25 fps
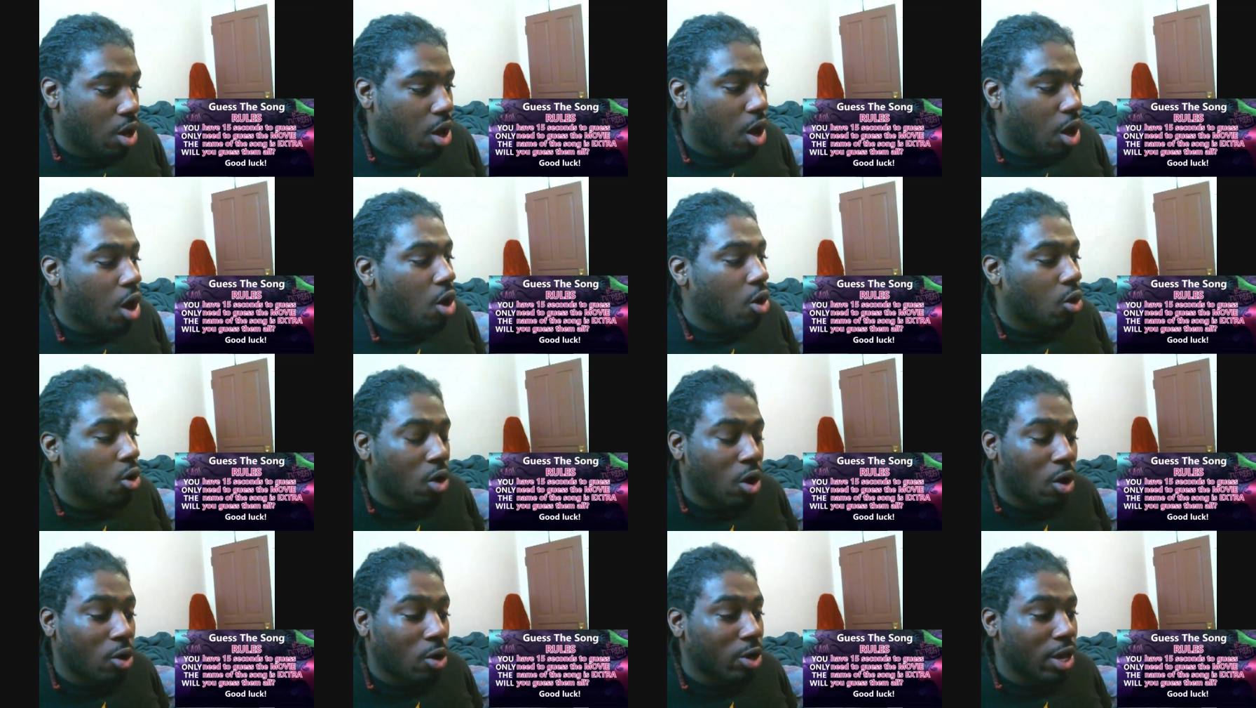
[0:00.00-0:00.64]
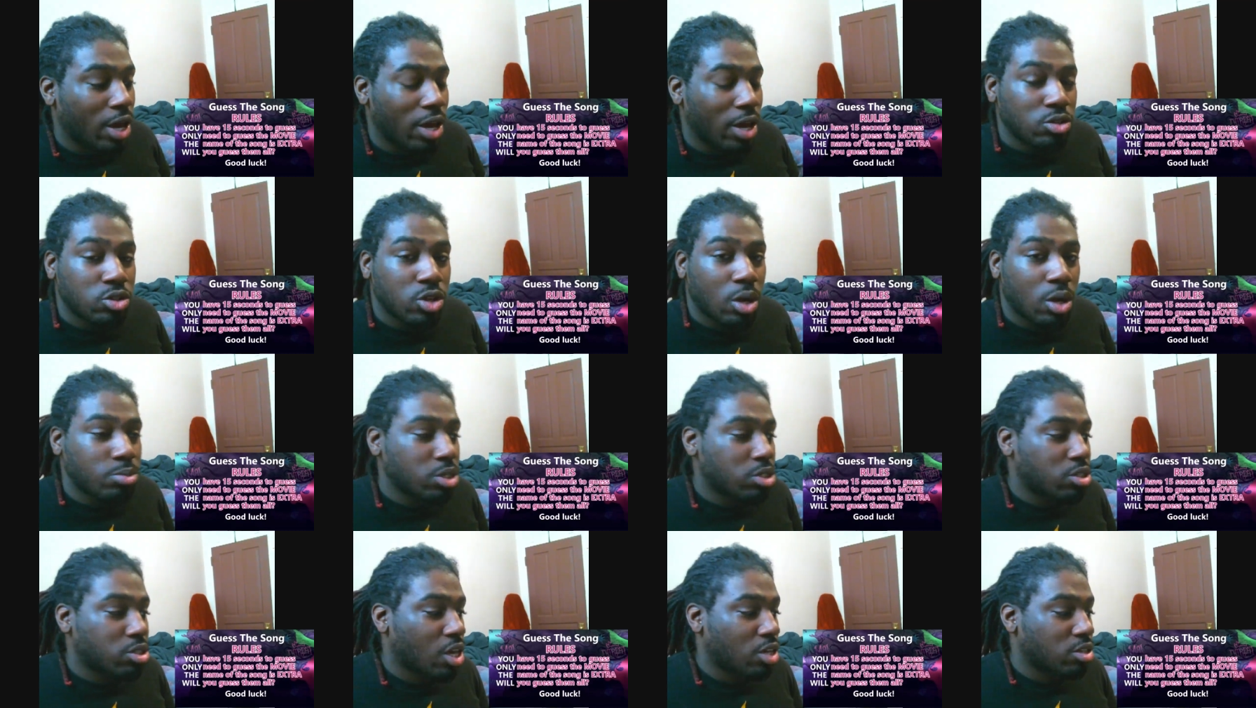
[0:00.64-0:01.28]
Oh, okay. So
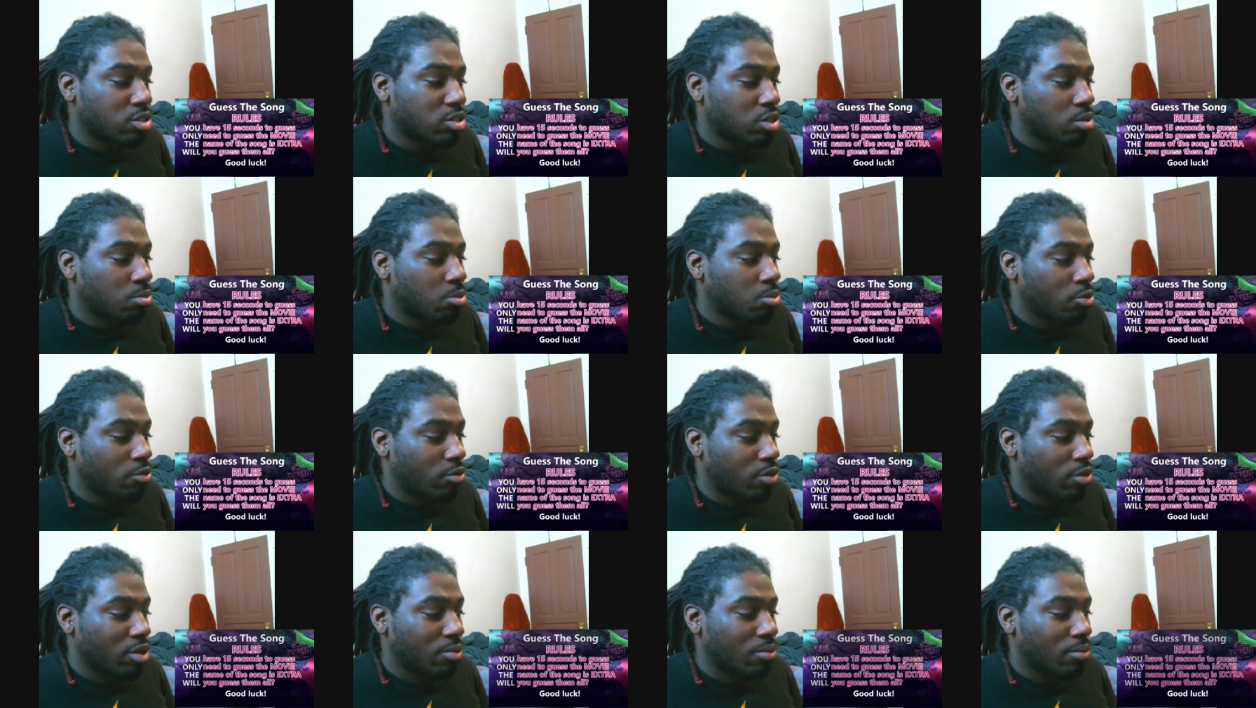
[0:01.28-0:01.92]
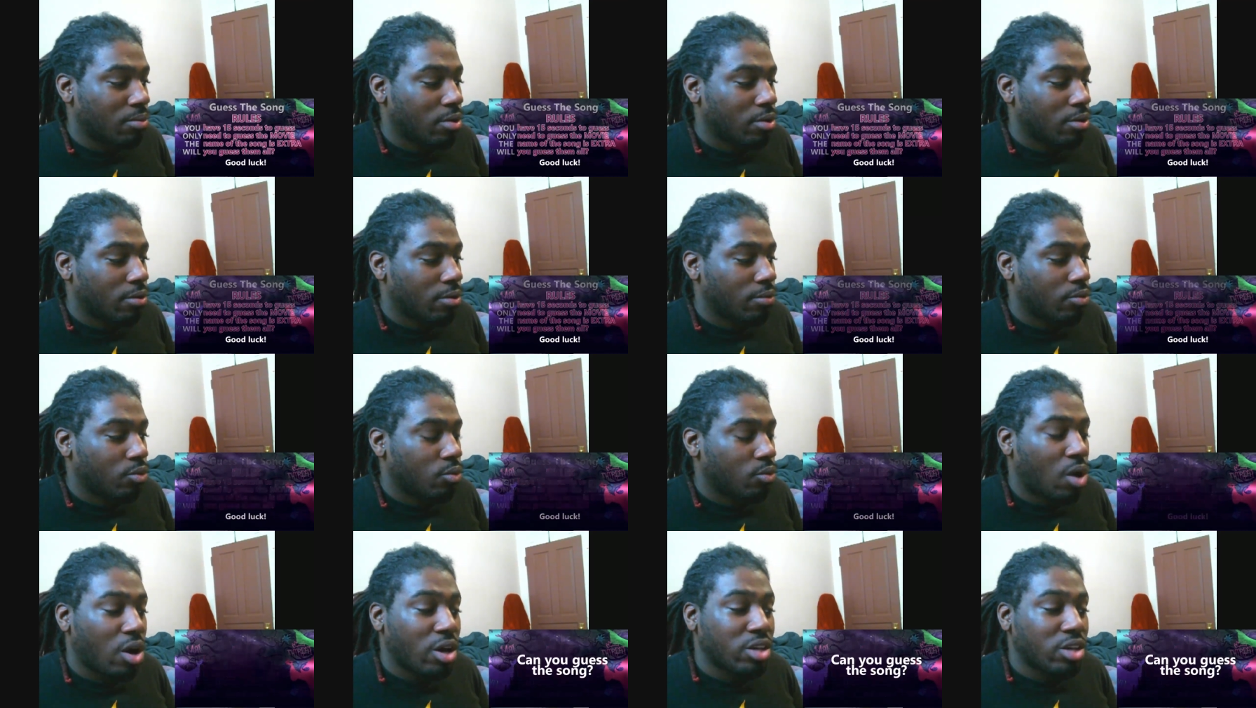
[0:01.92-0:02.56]
I'm just guessing the movie.
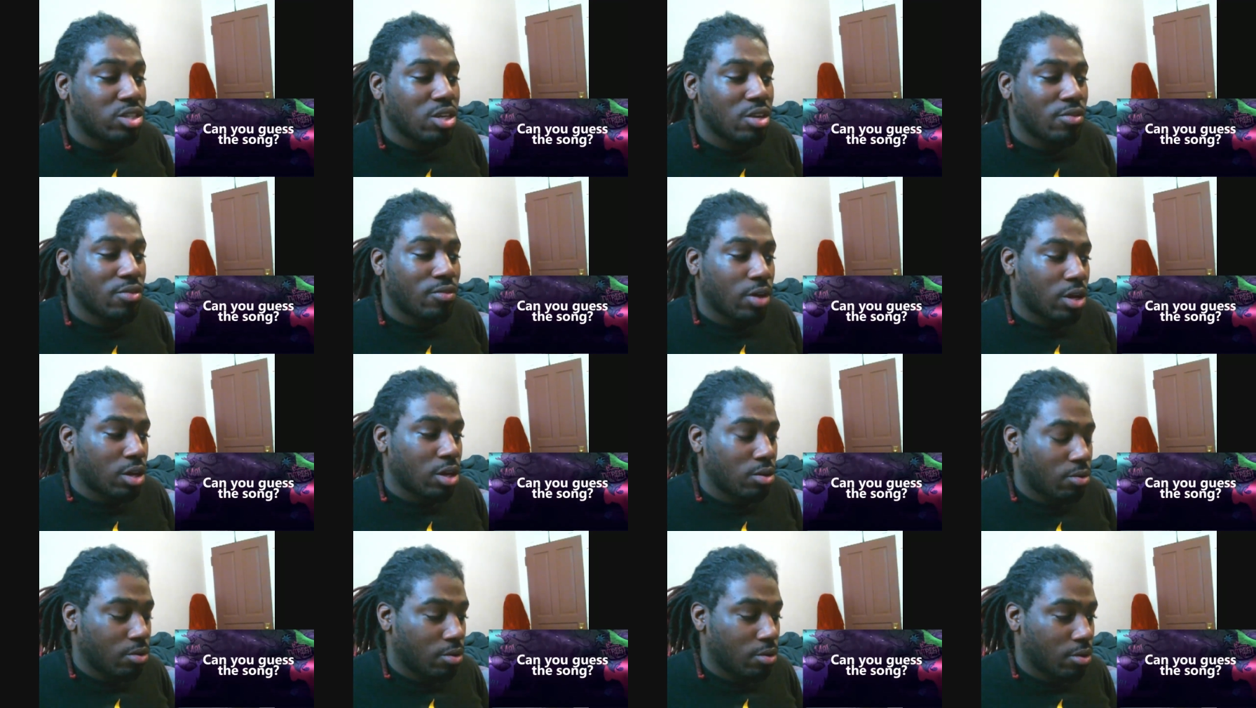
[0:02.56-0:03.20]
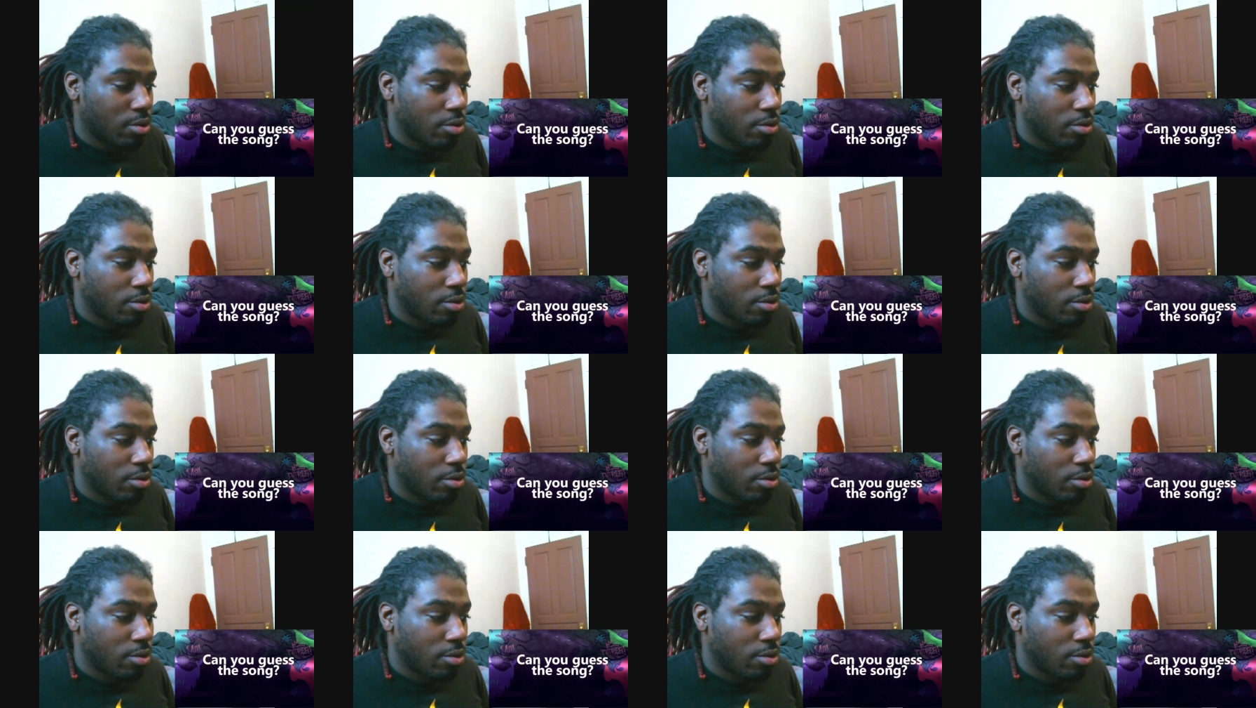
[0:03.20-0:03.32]
Well, let's see if I can.